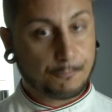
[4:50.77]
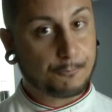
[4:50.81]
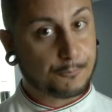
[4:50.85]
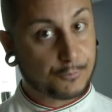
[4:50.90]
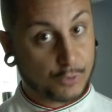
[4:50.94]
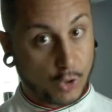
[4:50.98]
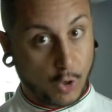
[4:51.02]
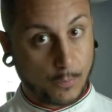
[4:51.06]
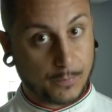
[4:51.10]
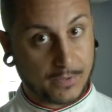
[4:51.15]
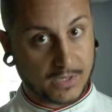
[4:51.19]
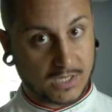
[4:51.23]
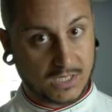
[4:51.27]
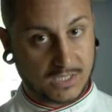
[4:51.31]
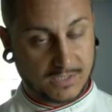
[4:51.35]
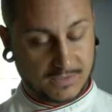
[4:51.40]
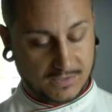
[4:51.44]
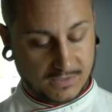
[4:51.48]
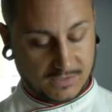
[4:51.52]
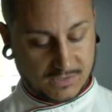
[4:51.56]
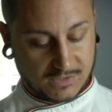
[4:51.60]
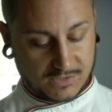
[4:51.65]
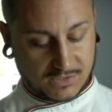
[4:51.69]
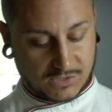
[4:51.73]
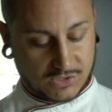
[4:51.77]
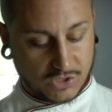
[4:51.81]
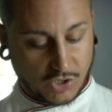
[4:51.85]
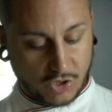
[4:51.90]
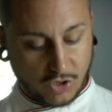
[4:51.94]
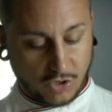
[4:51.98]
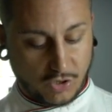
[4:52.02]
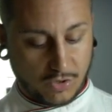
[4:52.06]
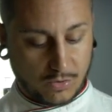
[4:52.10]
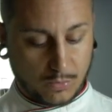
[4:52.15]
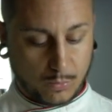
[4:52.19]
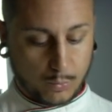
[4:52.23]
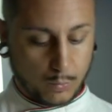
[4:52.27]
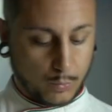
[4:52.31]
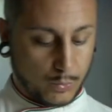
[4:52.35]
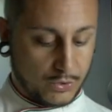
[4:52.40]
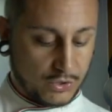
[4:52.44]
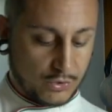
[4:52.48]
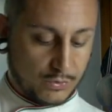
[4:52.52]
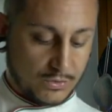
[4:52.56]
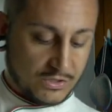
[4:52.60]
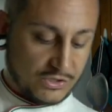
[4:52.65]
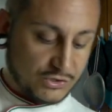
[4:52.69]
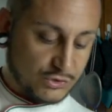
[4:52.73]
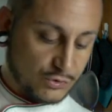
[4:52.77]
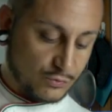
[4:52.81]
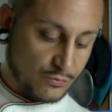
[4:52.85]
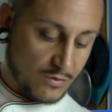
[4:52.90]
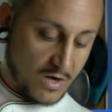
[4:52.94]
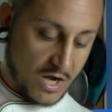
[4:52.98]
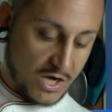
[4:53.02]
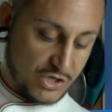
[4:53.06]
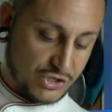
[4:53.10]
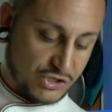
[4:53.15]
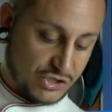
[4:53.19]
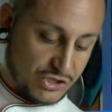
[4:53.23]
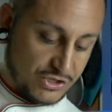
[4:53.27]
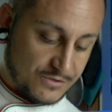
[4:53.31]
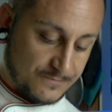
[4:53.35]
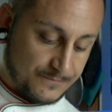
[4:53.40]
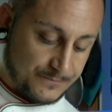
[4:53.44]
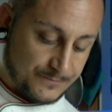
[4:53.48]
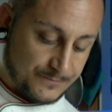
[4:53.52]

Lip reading: properly, so we don't need to rush.